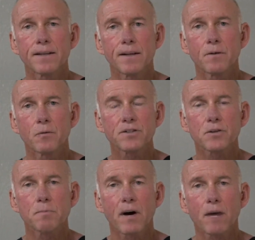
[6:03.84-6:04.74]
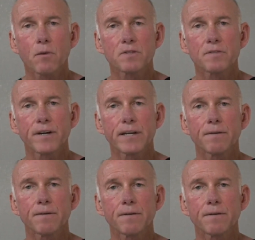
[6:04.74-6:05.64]
research model was very
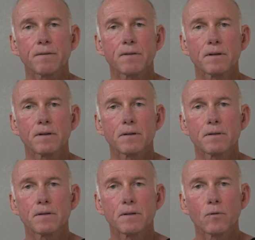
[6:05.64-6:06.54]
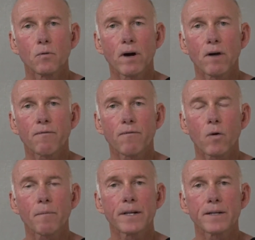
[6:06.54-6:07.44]
well formed and
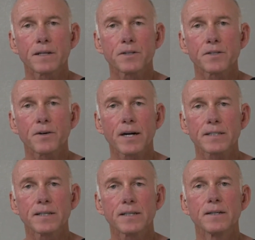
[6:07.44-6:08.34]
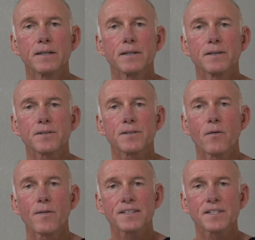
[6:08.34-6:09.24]
constructed. So that's
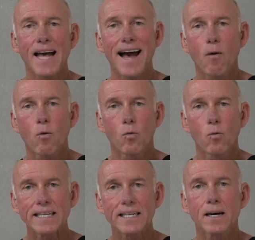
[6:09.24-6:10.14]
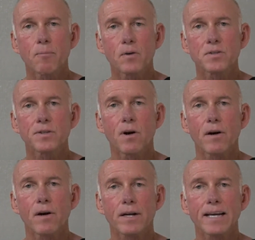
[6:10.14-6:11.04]
how we approach our
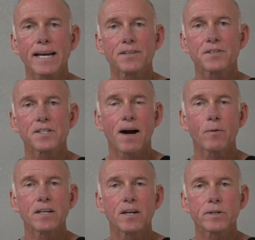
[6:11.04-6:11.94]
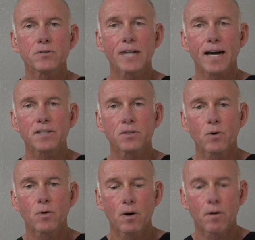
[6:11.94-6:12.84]
cases now. We don't use doxirobe
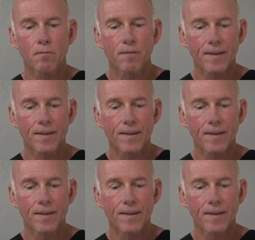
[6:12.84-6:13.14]
for that.